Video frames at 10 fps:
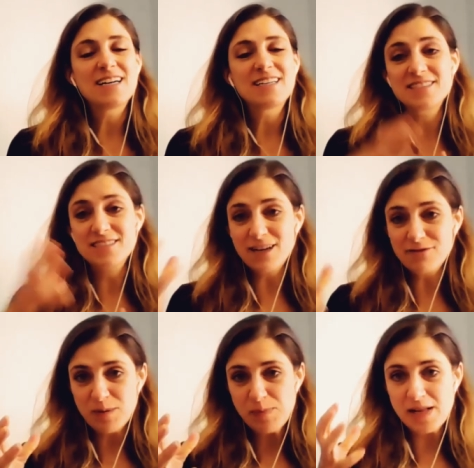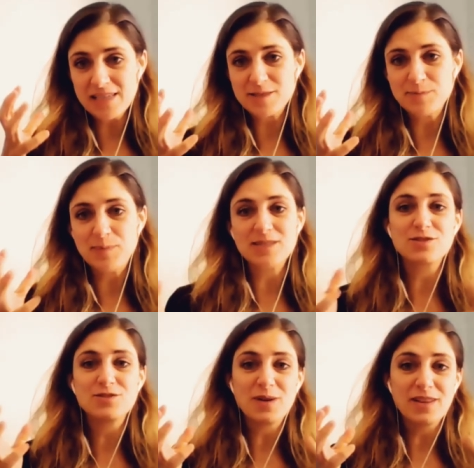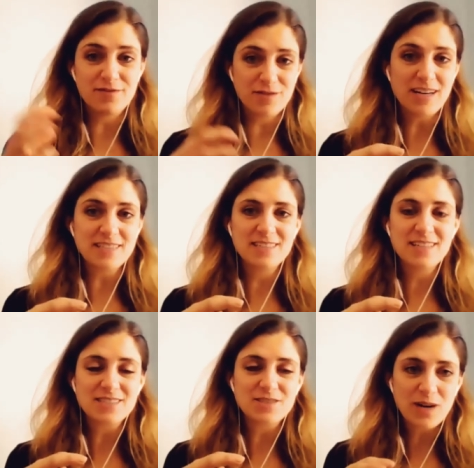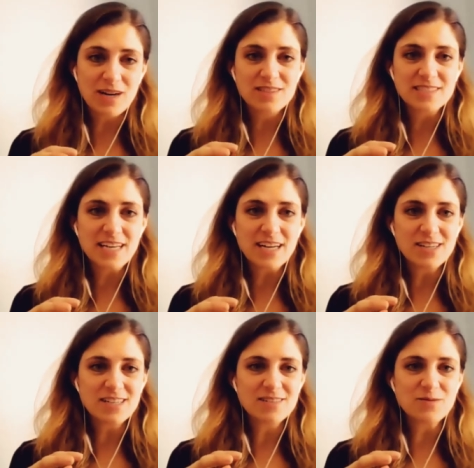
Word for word: Discovery Plus bundled with Verizon as a wireless carrier,